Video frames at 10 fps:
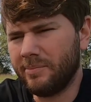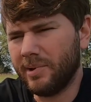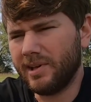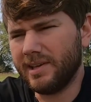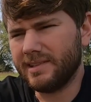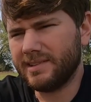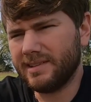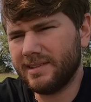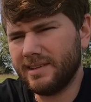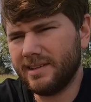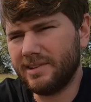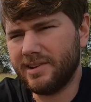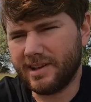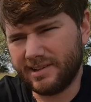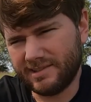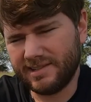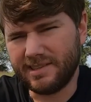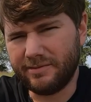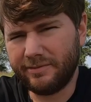but you're not gonna see the